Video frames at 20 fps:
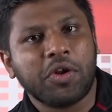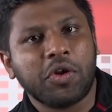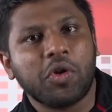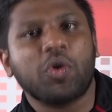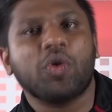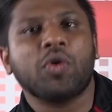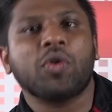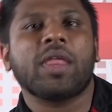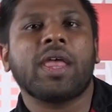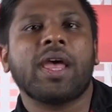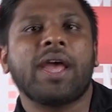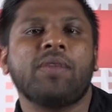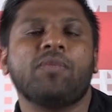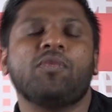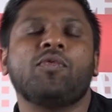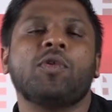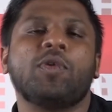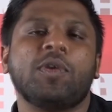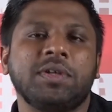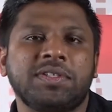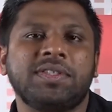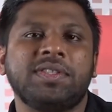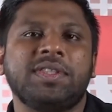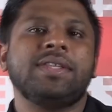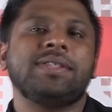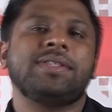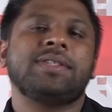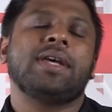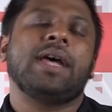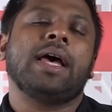you can know that
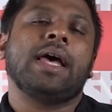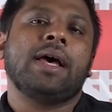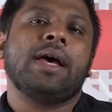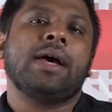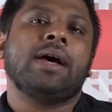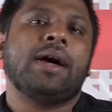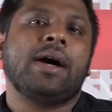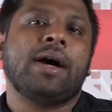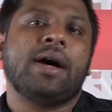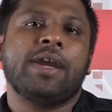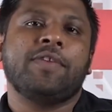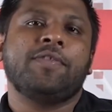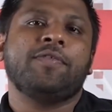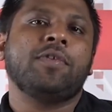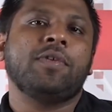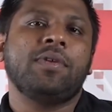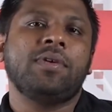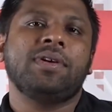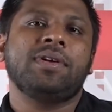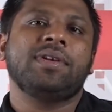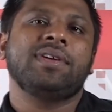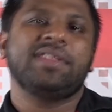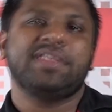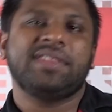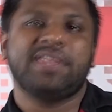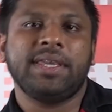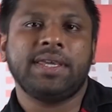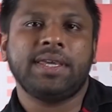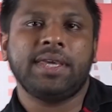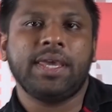what this
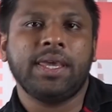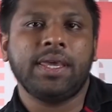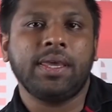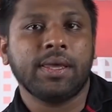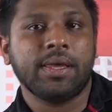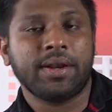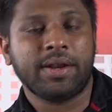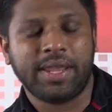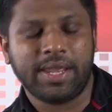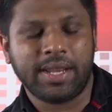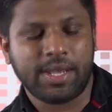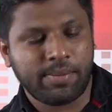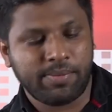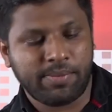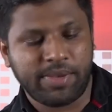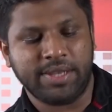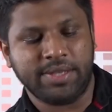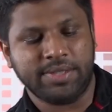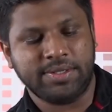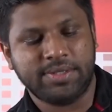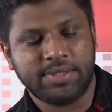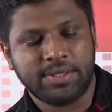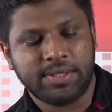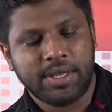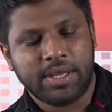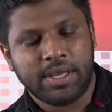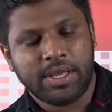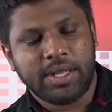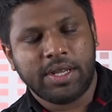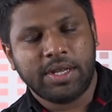artful thinking really
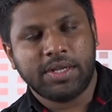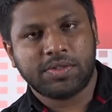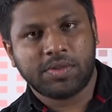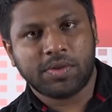means.